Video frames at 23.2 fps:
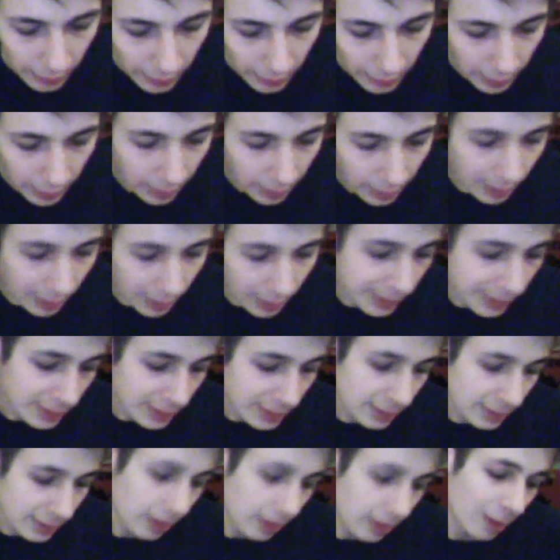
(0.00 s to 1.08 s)
And
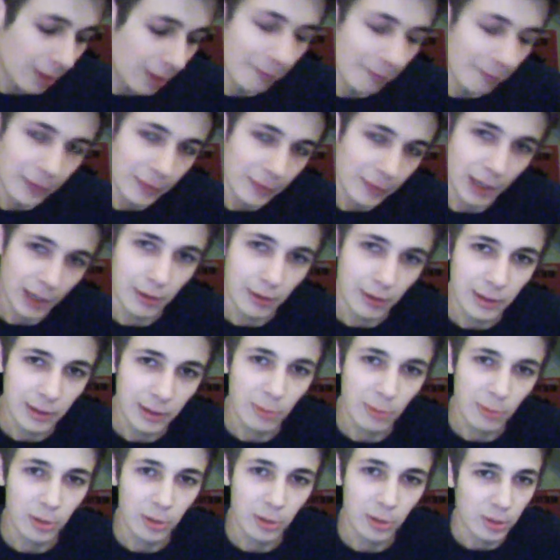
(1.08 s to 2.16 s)

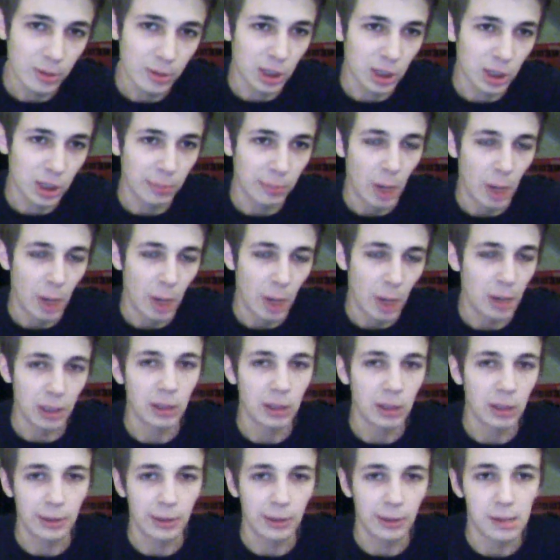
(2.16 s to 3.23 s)
they're pretty much like
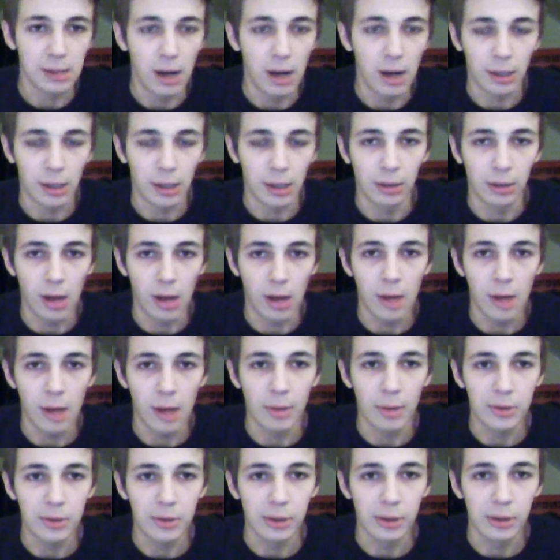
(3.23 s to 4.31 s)
bonding and like talking a lot
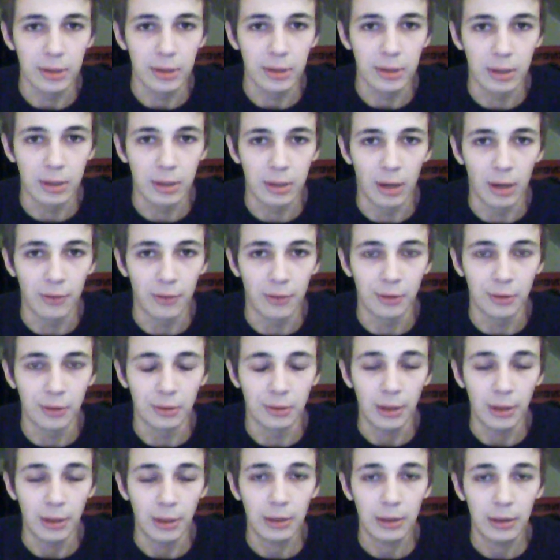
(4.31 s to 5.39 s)
about certain stuff, and
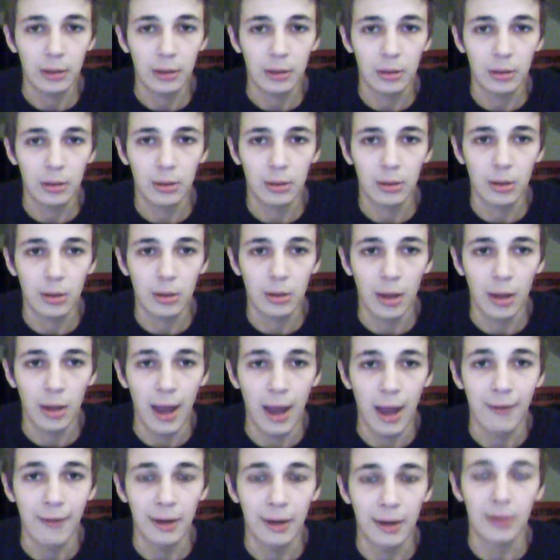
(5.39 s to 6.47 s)

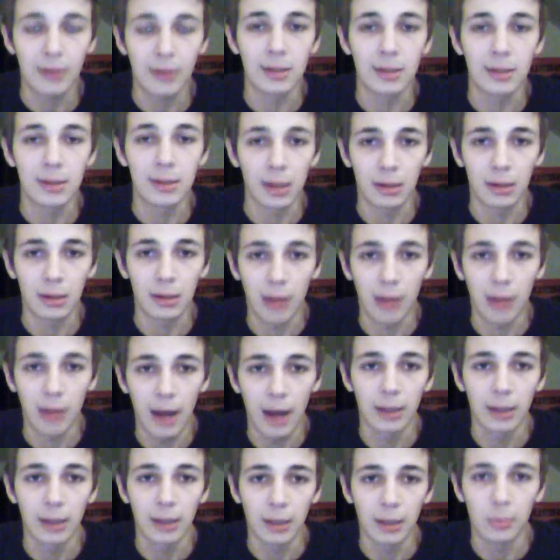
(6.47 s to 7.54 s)
Halfhand is like
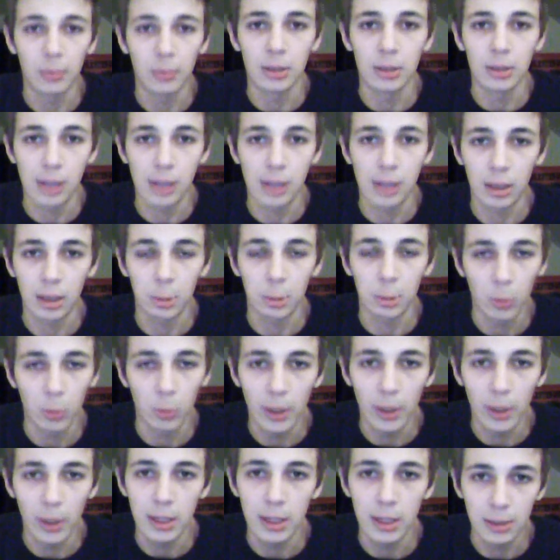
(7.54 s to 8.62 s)
guiding him and telling him the
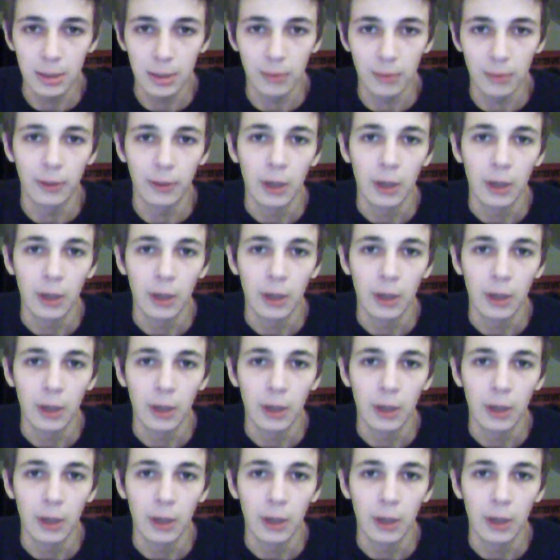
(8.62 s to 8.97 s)
ways of